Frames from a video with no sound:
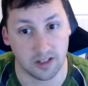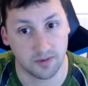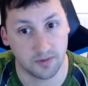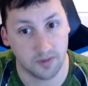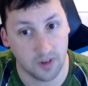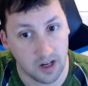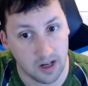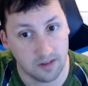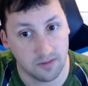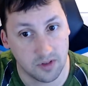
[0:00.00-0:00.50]

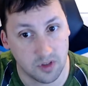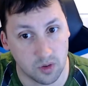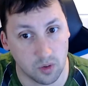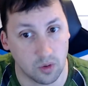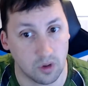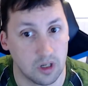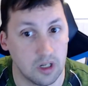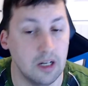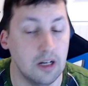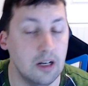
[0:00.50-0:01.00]
PS5
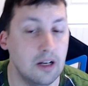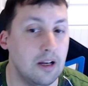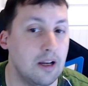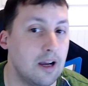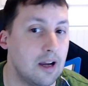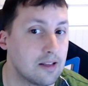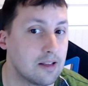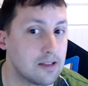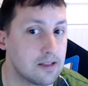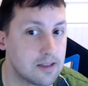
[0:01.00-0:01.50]
store
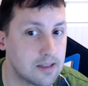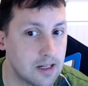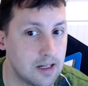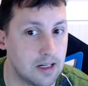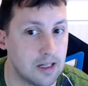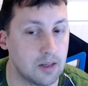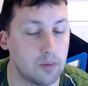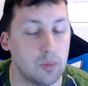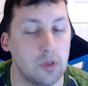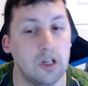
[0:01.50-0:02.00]
at the
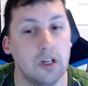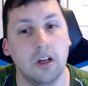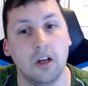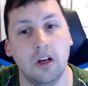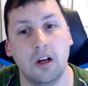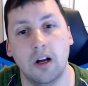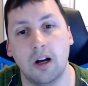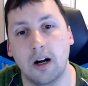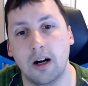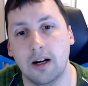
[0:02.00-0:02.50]
time
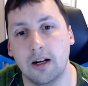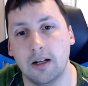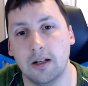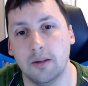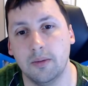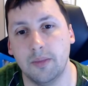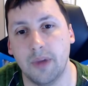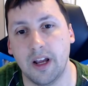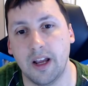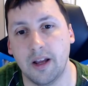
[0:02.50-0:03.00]

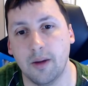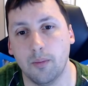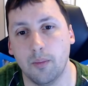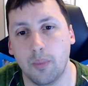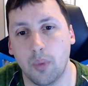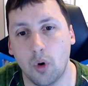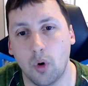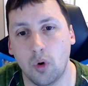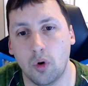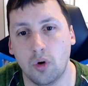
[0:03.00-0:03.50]
um, and
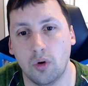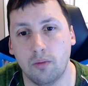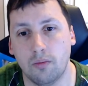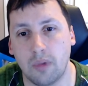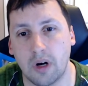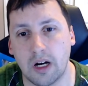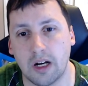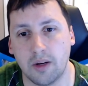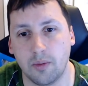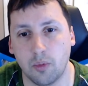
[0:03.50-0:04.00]
pull
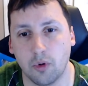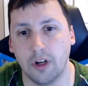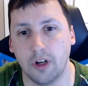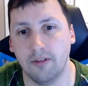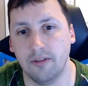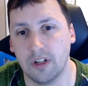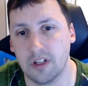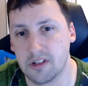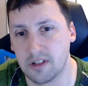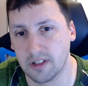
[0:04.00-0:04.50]
my
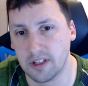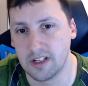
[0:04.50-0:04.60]
previously